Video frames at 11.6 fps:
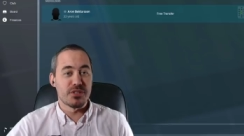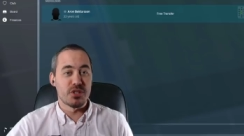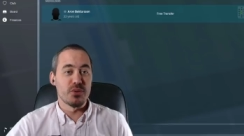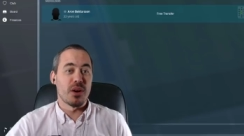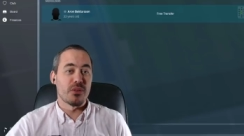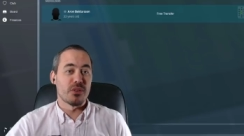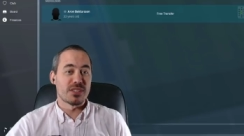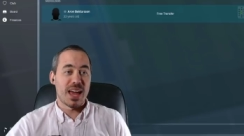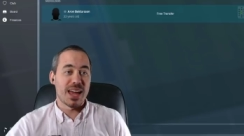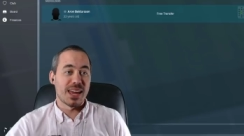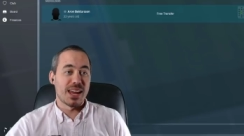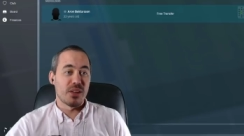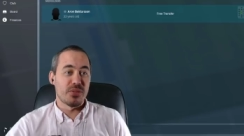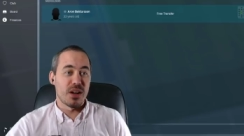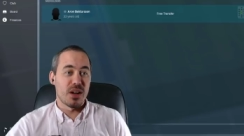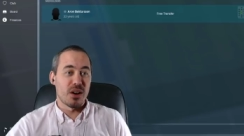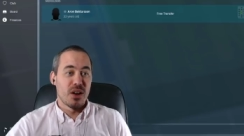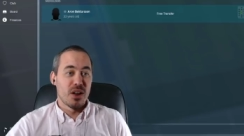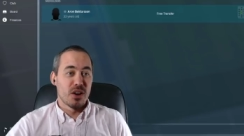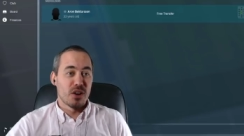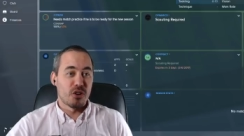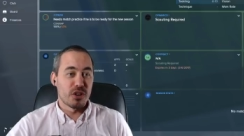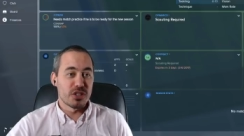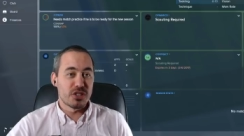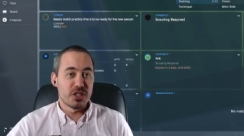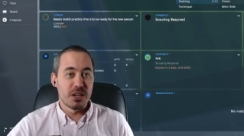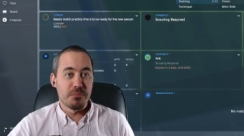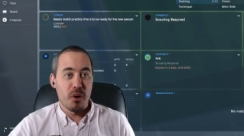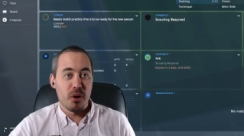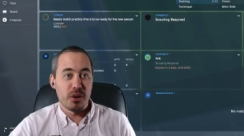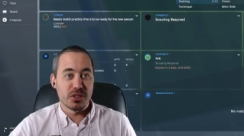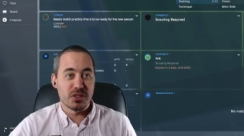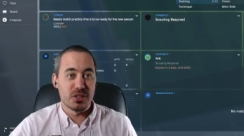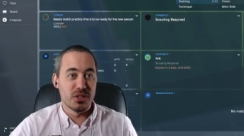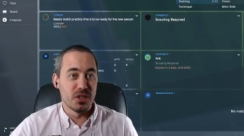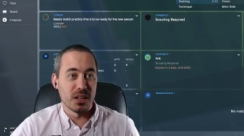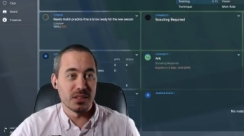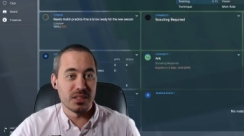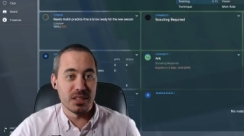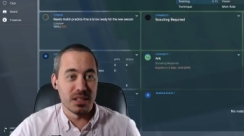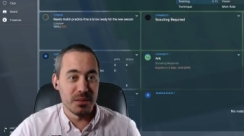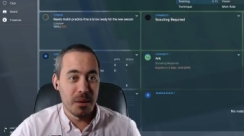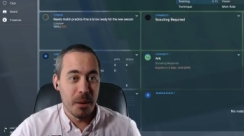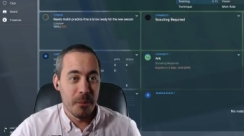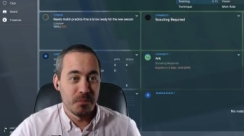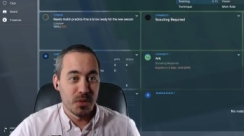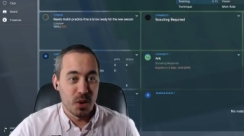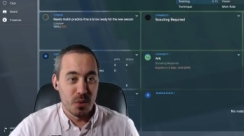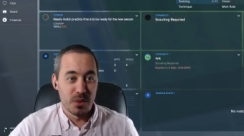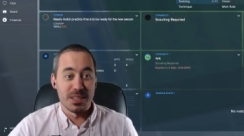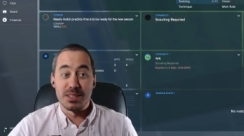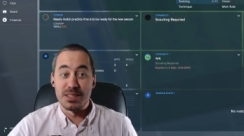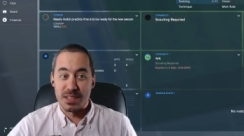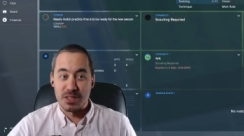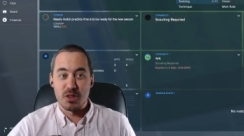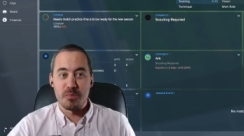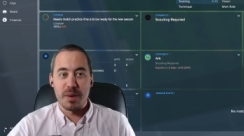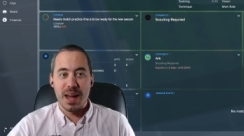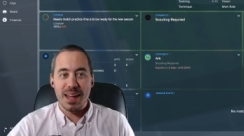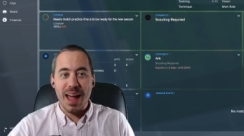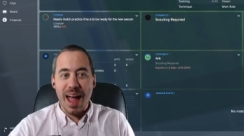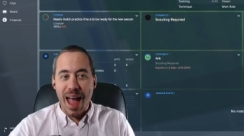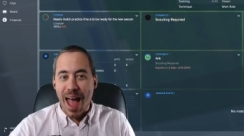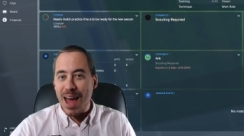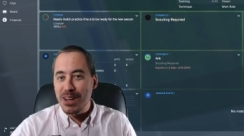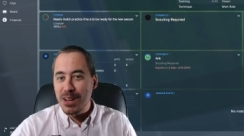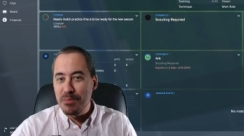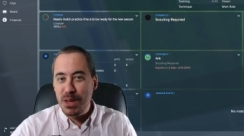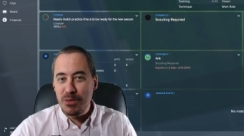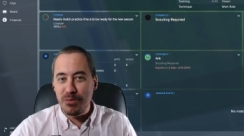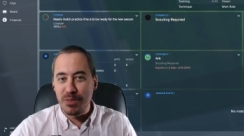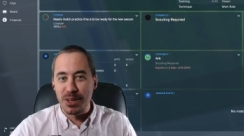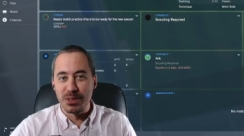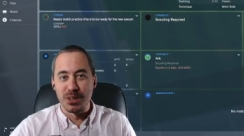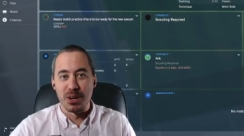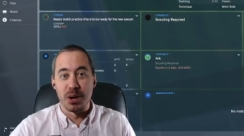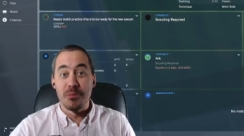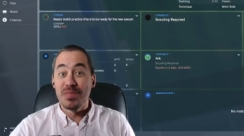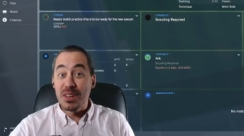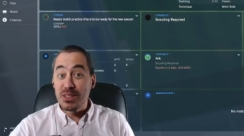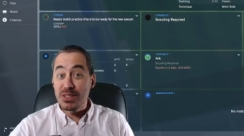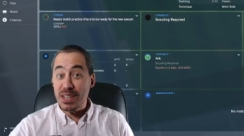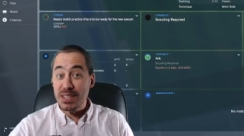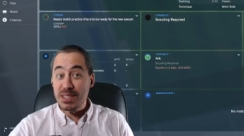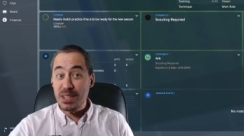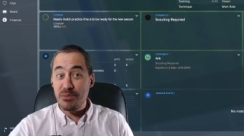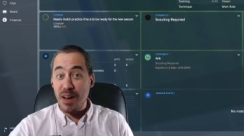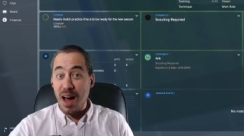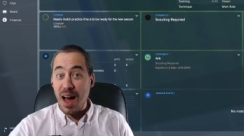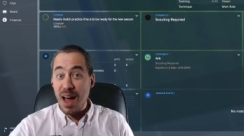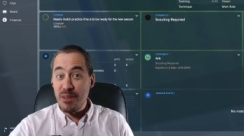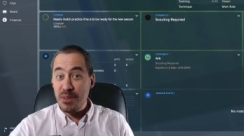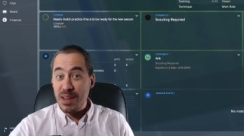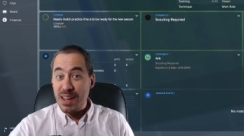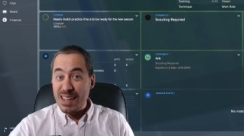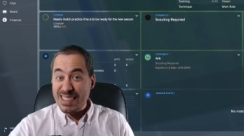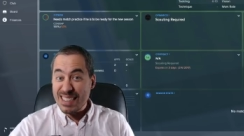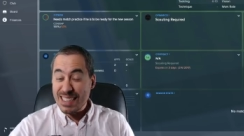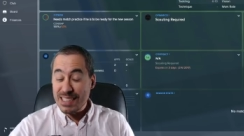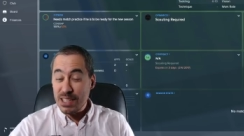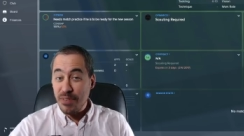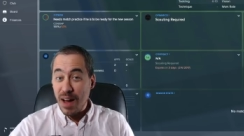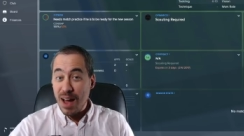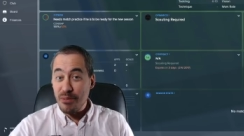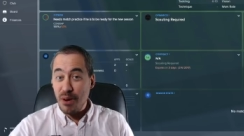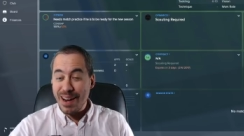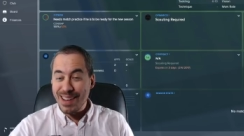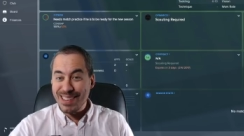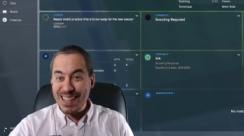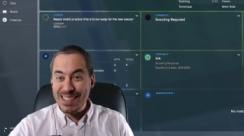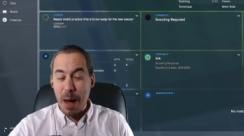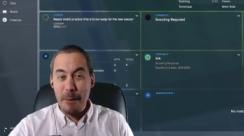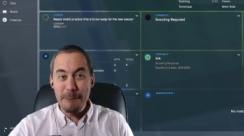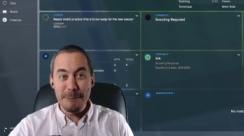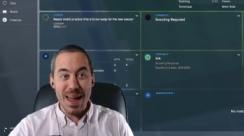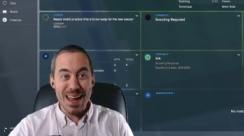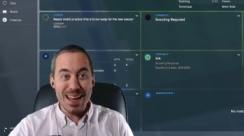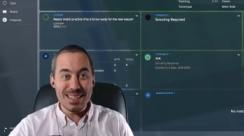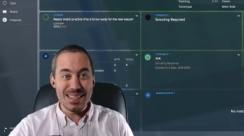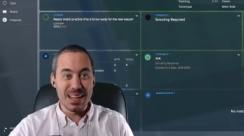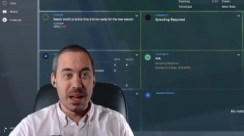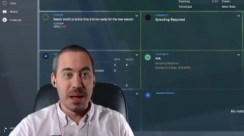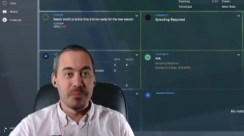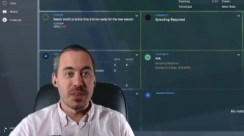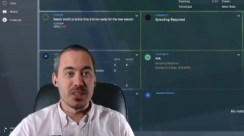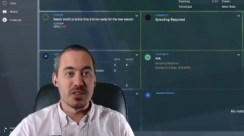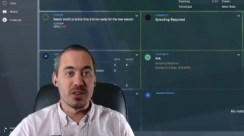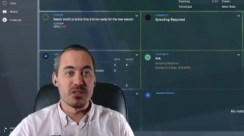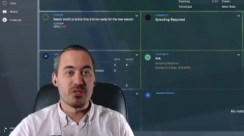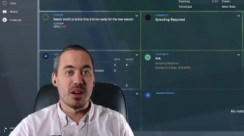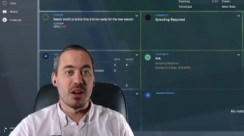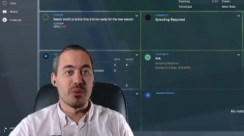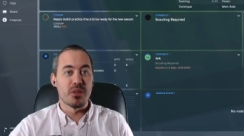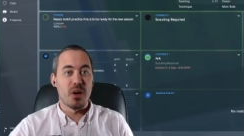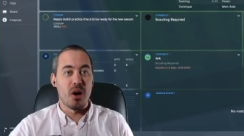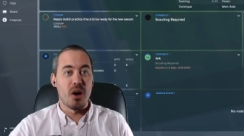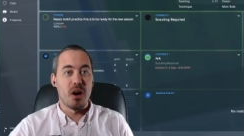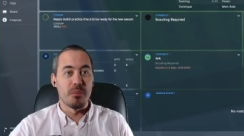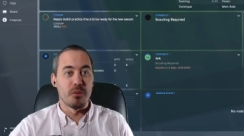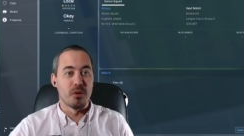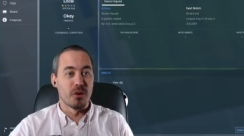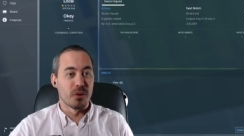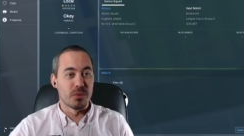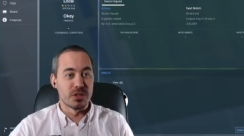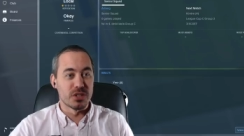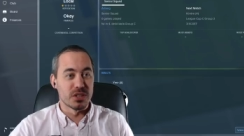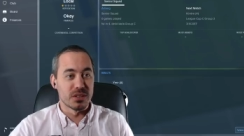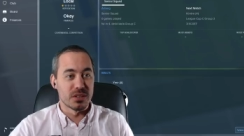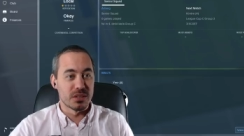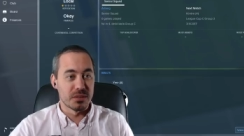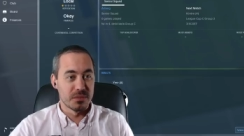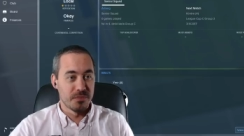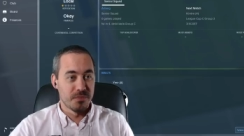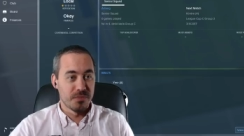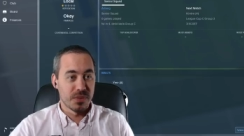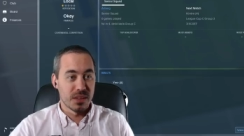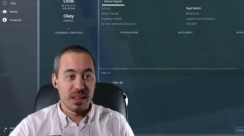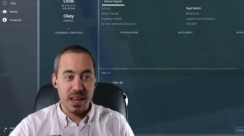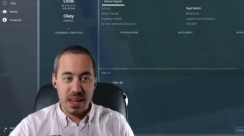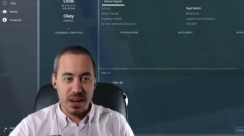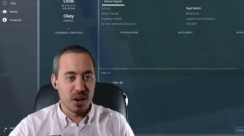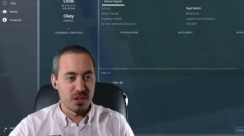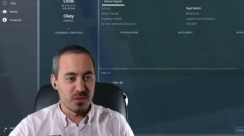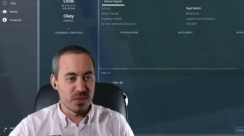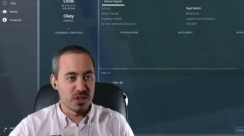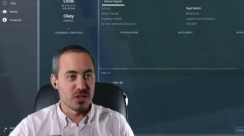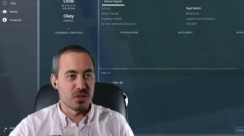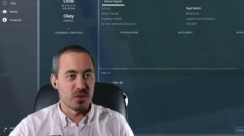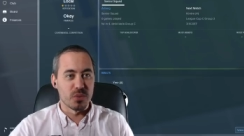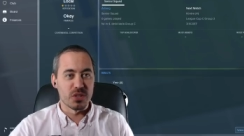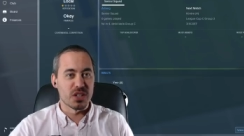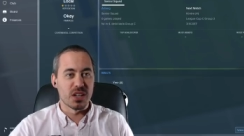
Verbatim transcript: two others hanging out there Christian Potter Johnson, who is a center back and a midfielder. 65, 65 rating. That's amazing. He's on trial with Arborg, which is in our division. So we're just